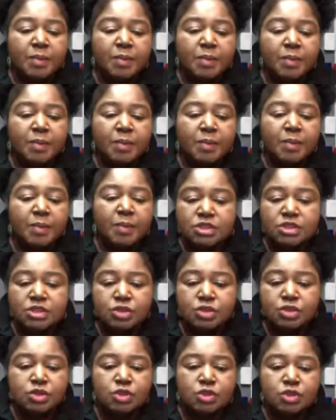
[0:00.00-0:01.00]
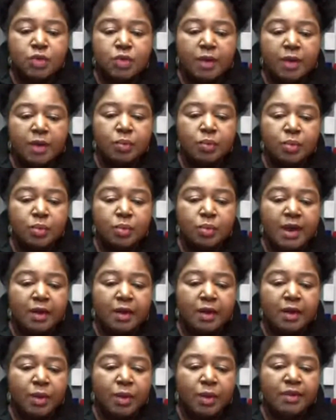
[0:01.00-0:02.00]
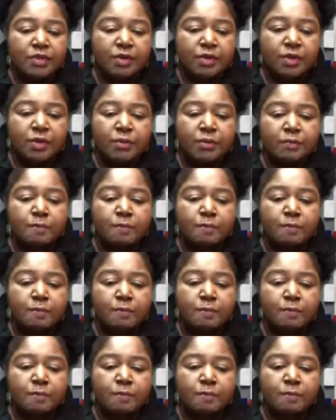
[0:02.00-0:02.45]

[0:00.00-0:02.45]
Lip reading: attention to the dry weather,